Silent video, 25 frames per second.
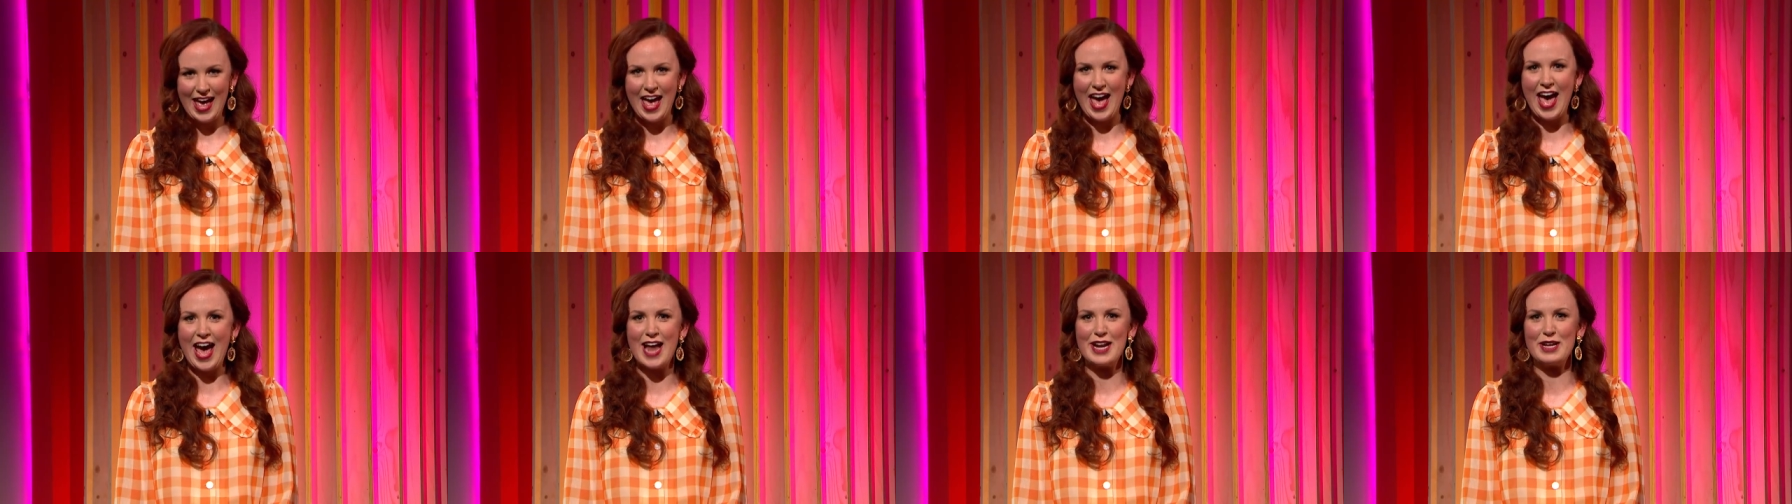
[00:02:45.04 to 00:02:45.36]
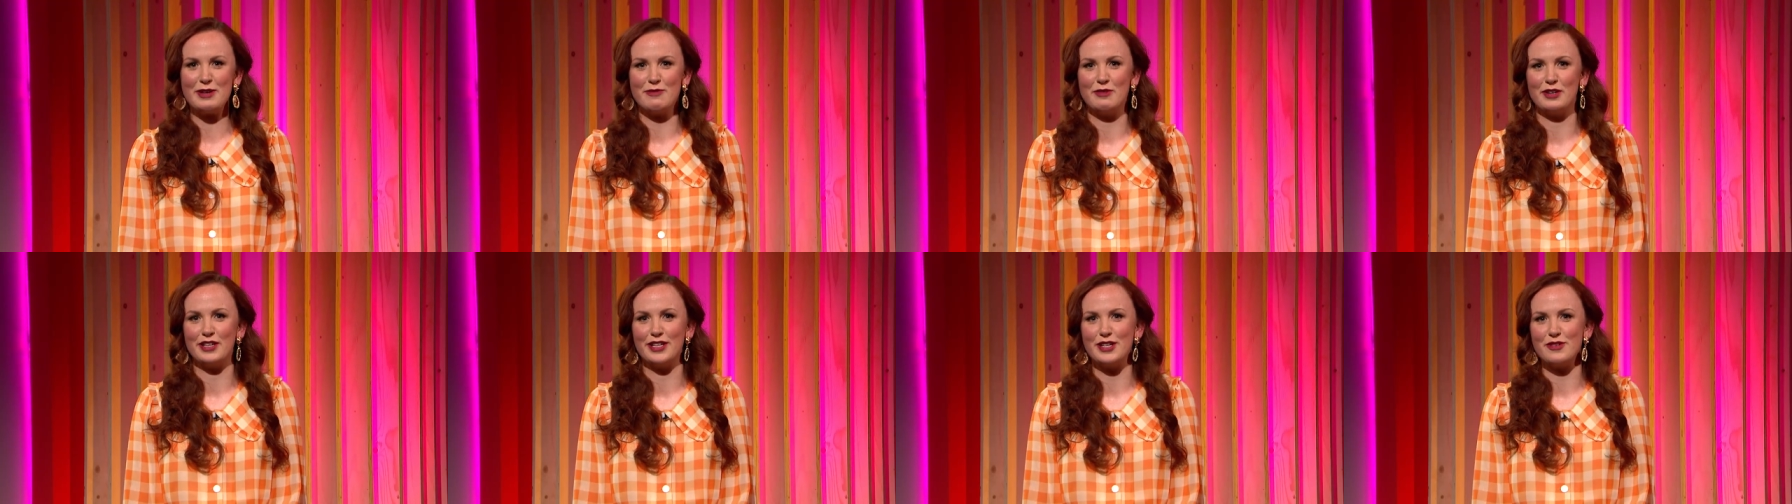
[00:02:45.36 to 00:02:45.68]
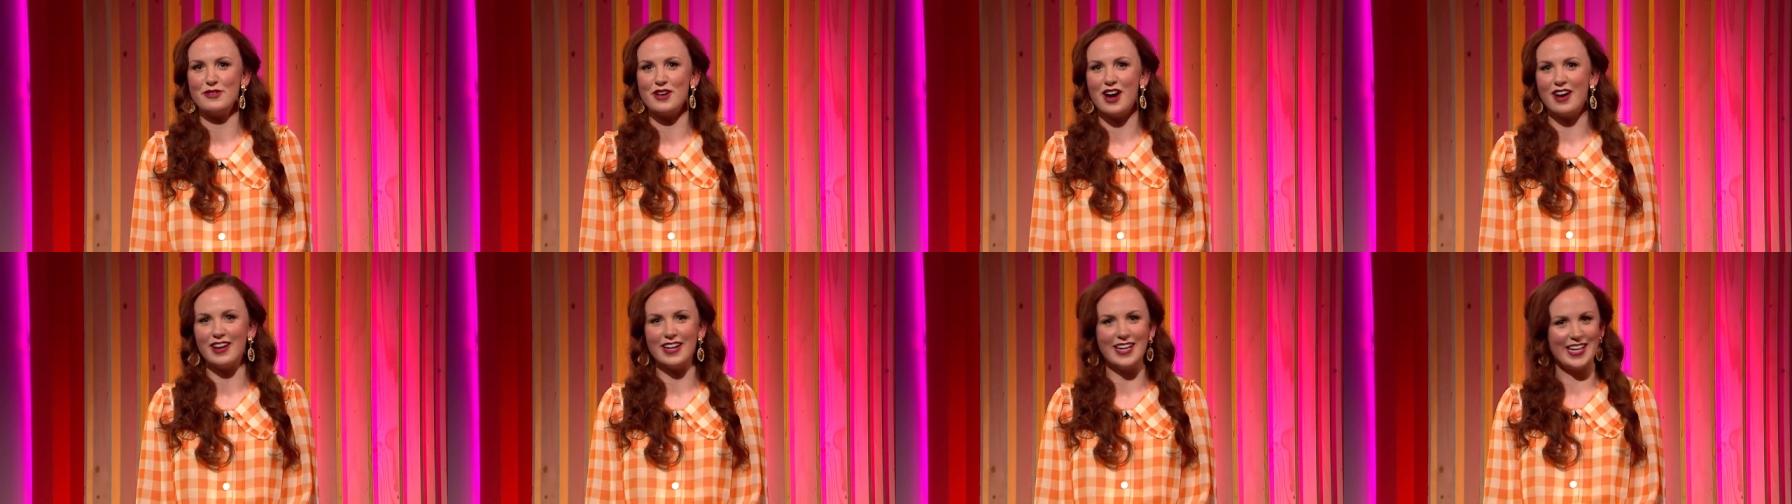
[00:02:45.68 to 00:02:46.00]
Anyone who
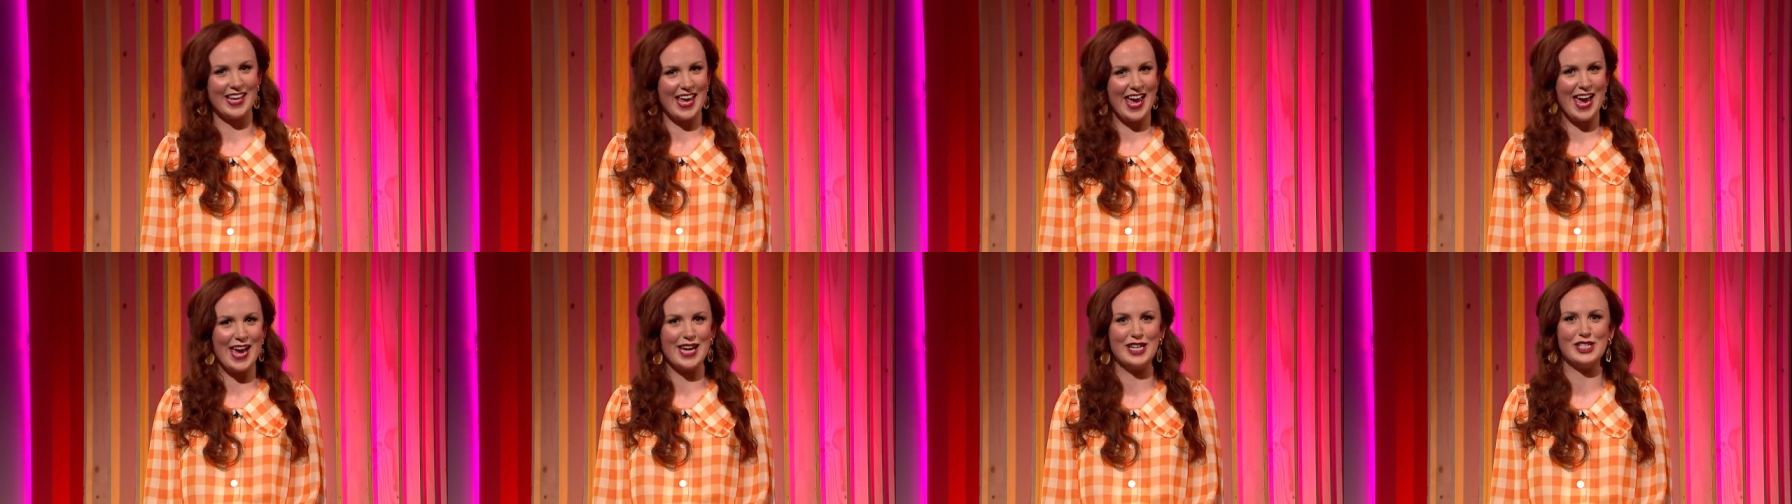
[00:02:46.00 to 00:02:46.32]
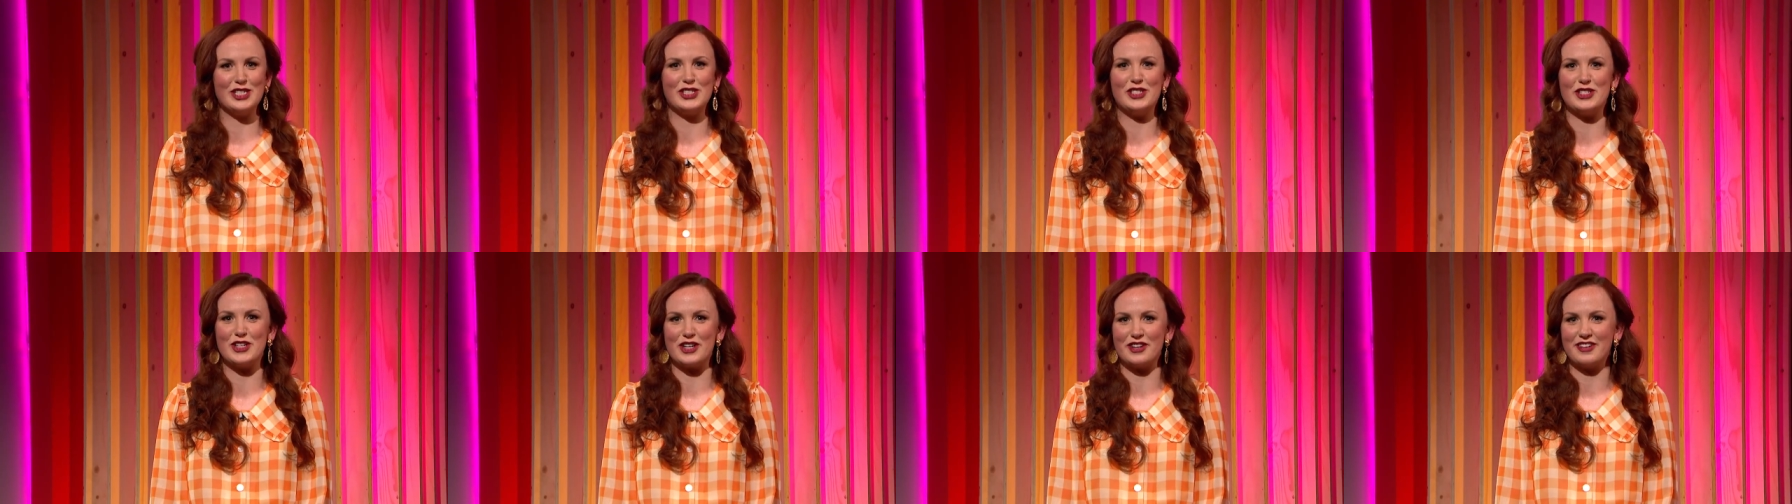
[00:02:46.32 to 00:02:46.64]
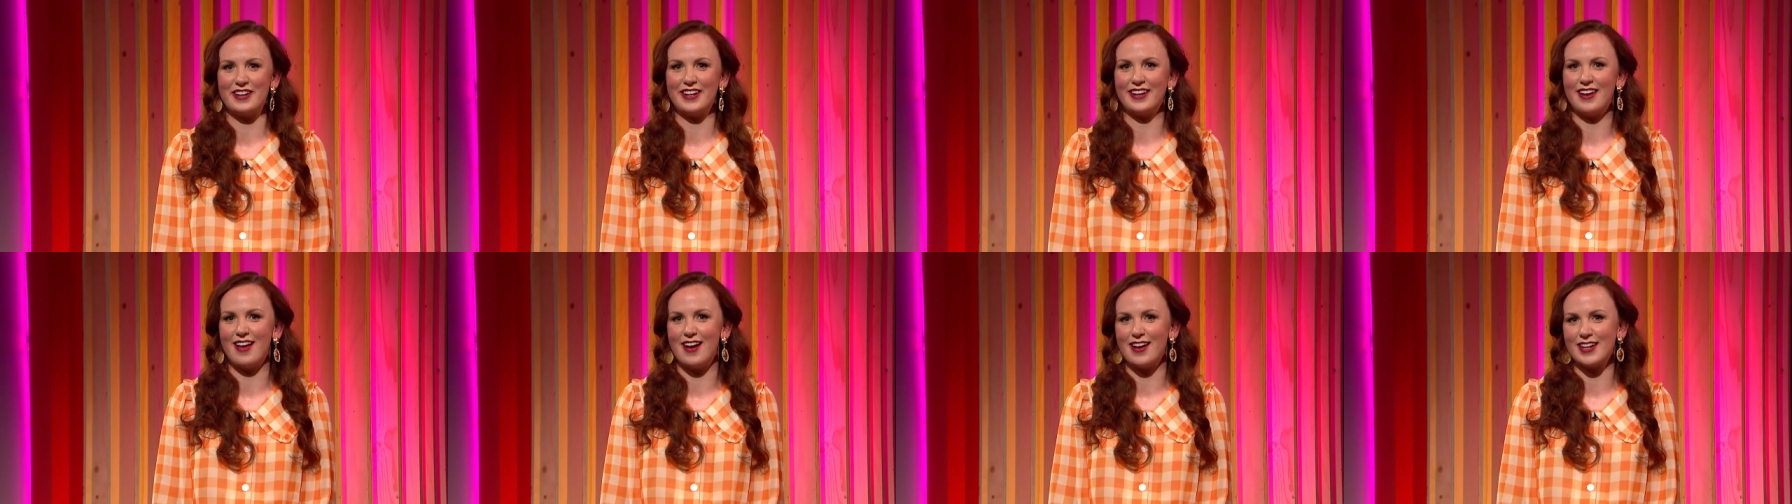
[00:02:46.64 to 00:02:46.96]
got engaged
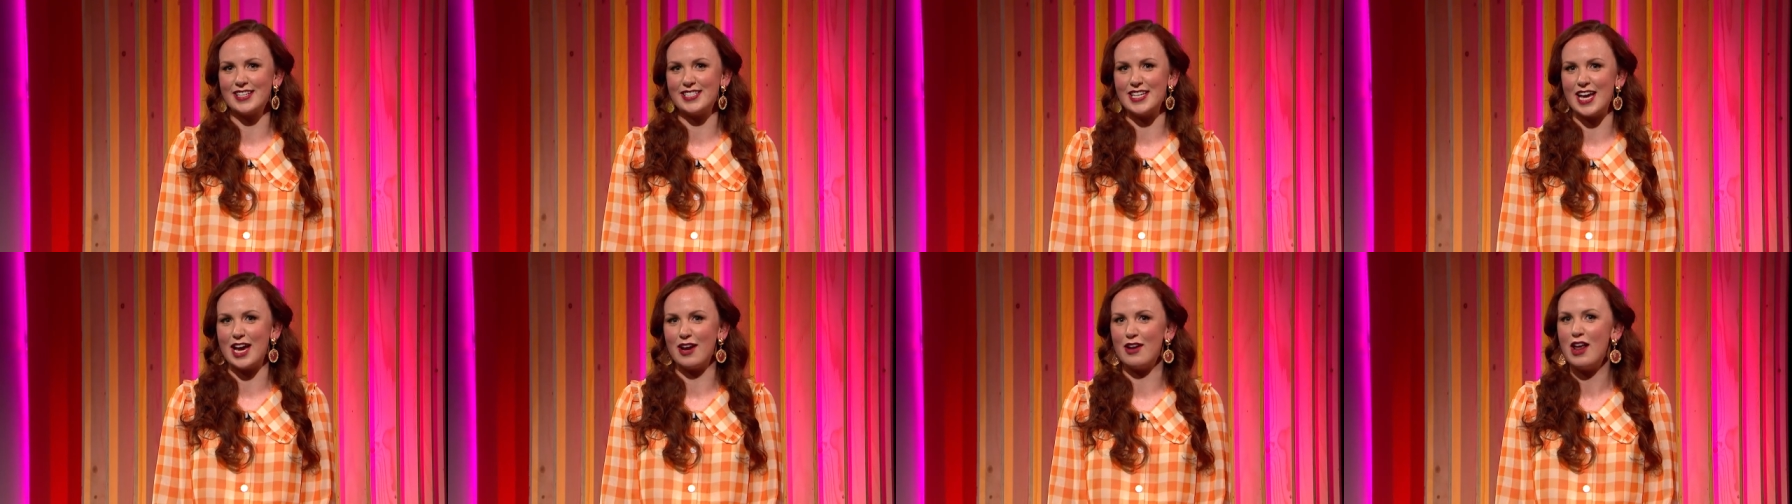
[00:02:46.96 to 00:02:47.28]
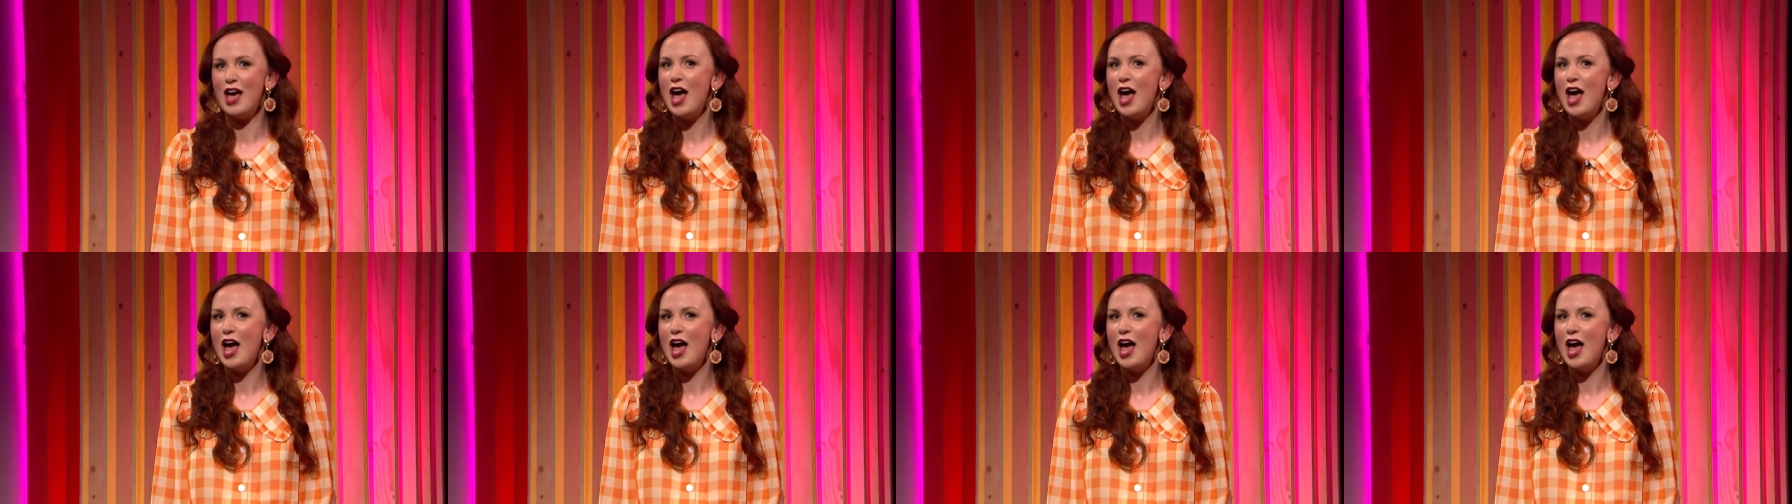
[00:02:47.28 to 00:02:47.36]
during lockdown.